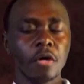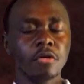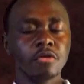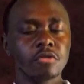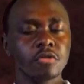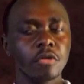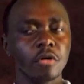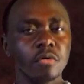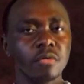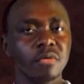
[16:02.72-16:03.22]

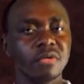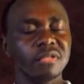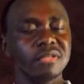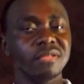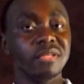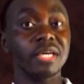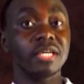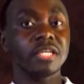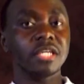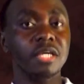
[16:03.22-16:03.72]
So
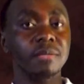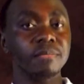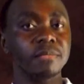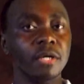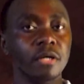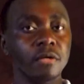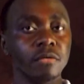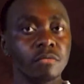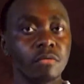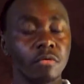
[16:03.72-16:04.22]
they keep
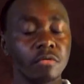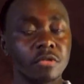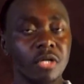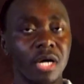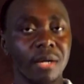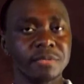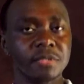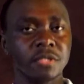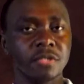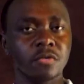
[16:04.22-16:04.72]
the, those
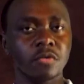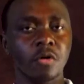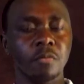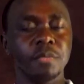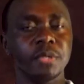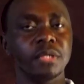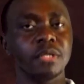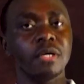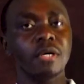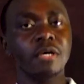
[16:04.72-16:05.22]
options
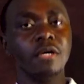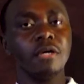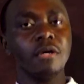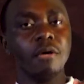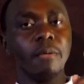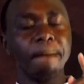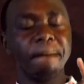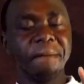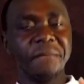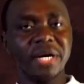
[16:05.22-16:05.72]
open.
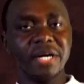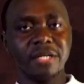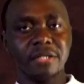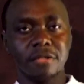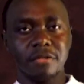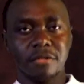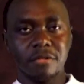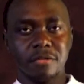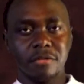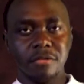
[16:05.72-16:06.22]
But
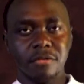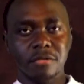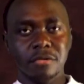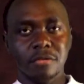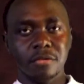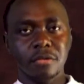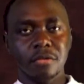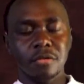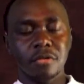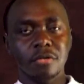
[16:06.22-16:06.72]

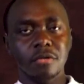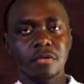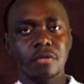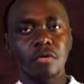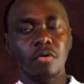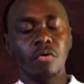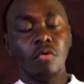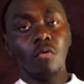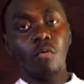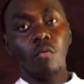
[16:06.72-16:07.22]

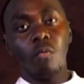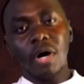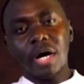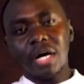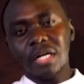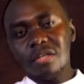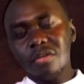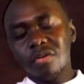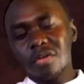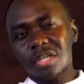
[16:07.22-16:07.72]

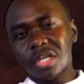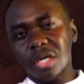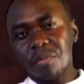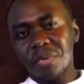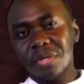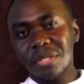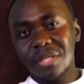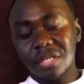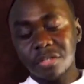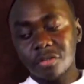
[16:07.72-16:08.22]
while you're
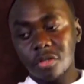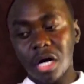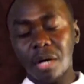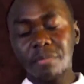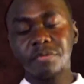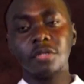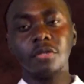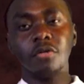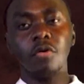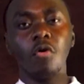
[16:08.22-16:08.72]
keeping this
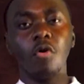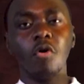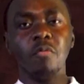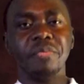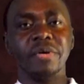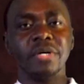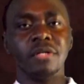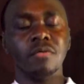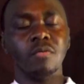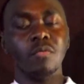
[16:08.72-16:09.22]
option
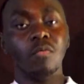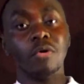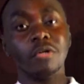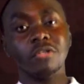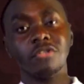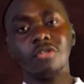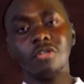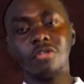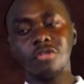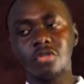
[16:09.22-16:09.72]
open,
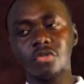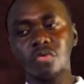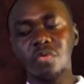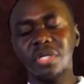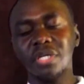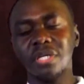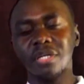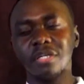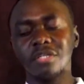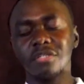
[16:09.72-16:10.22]
what you're
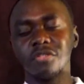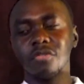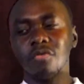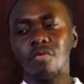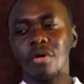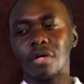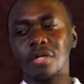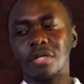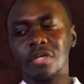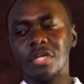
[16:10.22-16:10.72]
doing is
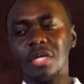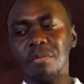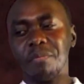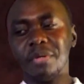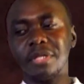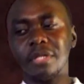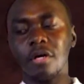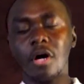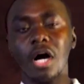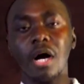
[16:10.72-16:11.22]
you are
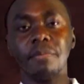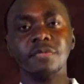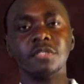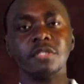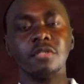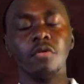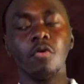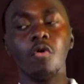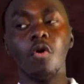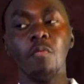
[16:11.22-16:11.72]
keeping the
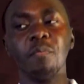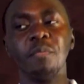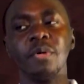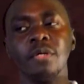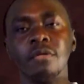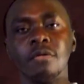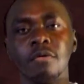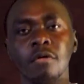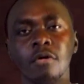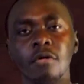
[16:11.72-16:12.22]
option
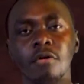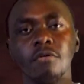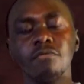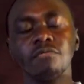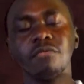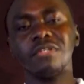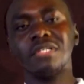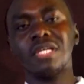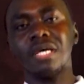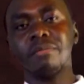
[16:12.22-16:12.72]
open
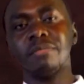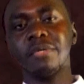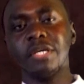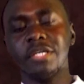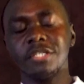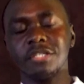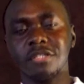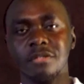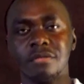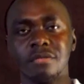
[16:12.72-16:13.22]
for
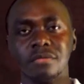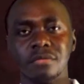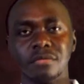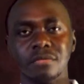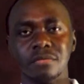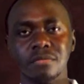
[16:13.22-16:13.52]
damnation.